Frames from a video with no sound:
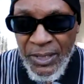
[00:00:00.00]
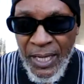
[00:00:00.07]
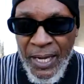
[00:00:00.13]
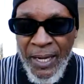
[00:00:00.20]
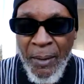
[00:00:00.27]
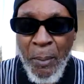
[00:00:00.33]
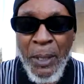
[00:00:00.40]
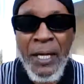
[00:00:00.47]

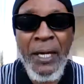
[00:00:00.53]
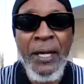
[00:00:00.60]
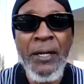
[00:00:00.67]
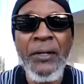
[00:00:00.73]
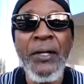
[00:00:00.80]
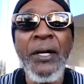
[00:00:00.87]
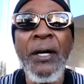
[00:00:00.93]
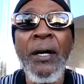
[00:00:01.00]
time,
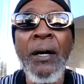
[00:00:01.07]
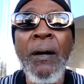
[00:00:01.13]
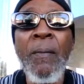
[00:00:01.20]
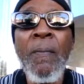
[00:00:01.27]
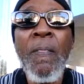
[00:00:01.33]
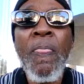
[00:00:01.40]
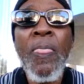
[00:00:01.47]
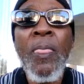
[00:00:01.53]
and
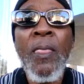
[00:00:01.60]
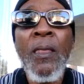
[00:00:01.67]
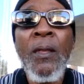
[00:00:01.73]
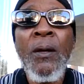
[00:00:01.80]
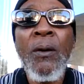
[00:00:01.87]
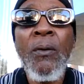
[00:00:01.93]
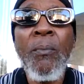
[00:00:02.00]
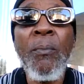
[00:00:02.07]

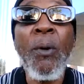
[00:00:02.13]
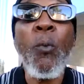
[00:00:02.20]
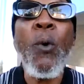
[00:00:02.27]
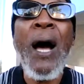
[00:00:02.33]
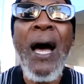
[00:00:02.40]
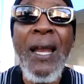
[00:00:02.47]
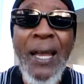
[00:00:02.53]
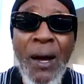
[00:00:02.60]
but
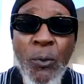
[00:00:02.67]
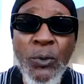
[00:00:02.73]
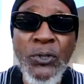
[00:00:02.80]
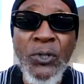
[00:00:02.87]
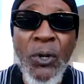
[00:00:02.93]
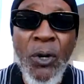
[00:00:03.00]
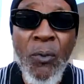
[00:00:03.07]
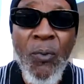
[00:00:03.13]
while I
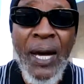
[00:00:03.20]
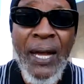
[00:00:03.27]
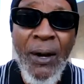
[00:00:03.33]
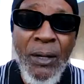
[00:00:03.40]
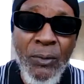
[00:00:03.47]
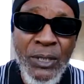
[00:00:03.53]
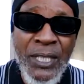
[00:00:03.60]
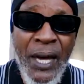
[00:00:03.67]
was
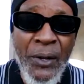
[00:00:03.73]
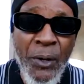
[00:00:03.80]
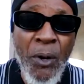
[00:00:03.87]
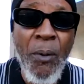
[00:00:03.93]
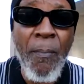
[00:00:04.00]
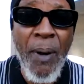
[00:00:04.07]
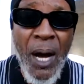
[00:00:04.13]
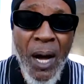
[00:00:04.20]
out
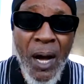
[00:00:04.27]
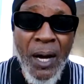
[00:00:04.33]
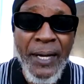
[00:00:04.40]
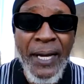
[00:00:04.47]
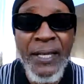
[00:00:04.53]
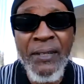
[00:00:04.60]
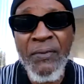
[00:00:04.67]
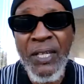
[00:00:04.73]
on
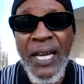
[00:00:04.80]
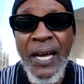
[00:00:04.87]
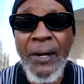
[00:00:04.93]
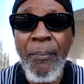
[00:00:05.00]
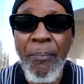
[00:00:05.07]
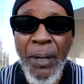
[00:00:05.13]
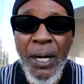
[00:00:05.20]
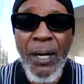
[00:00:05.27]
bond, I even got a
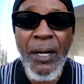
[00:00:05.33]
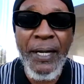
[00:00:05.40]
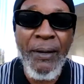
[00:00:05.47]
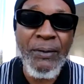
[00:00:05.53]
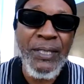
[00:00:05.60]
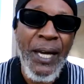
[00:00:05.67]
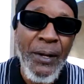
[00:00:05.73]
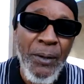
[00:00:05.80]
bond. I
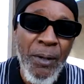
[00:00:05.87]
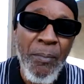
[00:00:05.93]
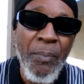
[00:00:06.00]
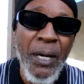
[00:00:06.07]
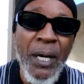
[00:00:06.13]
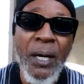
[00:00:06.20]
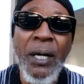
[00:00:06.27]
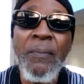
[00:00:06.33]
was out on
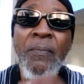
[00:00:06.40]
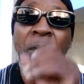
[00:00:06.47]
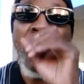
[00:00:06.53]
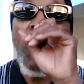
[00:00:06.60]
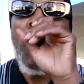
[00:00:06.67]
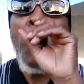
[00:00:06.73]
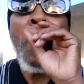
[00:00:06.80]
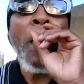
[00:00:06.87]
bond,
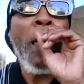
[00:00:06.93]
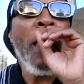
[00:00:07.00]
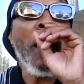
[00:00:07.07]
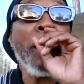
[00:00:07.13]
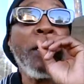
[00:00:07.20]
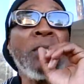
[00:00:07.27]
and they